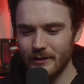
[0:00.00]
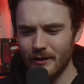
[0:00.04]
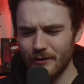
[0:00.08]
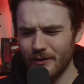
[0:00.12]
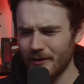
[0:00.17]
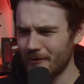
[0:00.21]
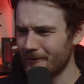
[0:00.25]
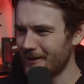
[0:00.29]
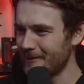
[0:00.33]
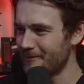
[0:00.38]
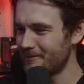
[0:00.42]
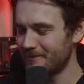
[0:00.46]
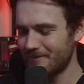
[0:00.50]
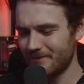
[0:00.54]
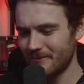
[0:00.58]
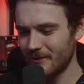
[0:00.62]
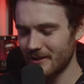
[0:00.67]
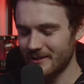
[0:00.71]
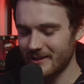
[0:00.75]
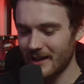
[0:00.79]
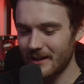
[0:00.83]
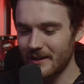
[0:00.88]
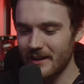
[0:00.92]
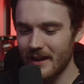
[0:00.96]
I think we're we're
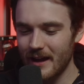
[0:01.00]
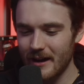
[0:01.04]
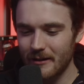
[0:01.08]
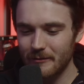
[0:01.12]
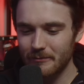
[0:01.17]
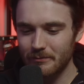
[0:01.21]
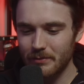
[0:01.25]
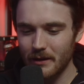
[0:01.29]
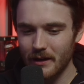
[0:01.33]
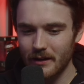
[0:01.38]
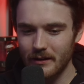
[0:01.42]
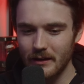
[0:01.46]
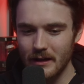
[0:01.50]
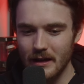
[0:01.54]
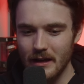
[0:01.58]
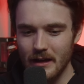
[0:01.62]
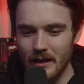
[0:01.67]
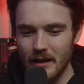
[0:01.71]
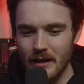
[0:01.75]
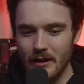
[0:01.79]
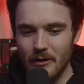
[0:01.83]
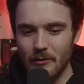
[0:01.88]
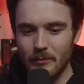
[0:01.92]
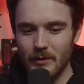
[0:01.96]
done now, but
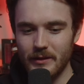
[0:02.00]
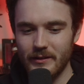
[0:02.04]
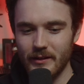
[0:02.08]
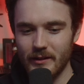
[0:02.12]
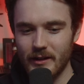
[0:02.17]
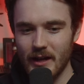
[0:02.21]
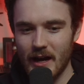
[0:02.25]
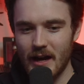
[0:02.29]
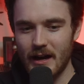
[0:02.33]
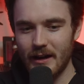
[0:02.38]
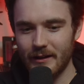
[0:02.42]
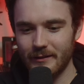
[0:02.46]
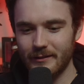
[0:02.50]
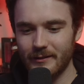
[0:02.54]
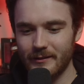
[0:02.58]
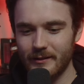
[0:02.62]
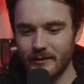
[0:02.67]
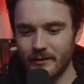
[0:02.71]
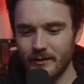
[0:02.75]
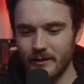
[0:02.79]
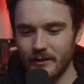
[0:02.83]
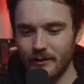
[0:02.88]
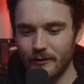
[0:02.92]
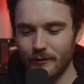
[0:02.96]
we did
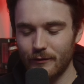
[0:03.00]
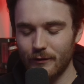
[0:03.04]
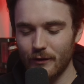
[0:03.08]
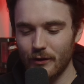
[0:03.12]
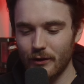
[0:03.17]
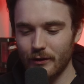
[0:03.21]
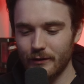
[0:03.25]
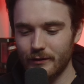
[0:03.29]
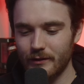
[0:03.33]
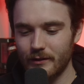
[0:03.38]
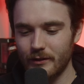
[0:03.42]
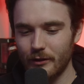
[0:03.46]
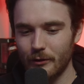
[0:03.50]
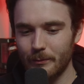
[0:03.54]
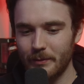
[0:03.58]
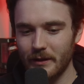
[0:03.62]
cast the first little